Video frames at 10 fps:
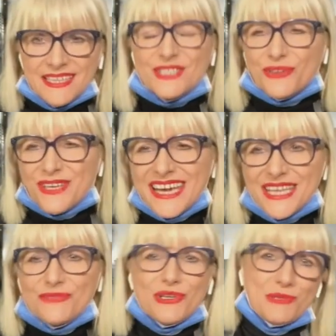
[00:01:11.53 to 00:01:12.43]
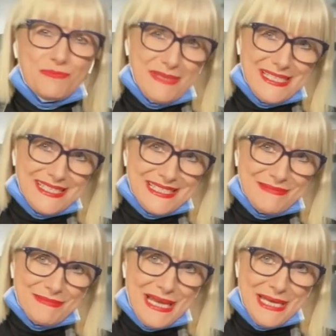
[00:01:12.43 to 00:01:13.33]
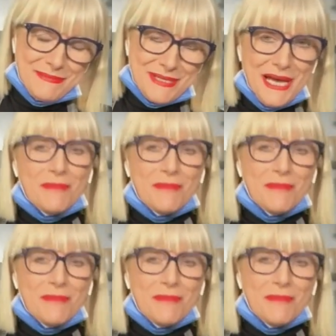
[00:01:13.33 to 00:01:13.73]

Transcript: It's okay to eat pizza sometimes,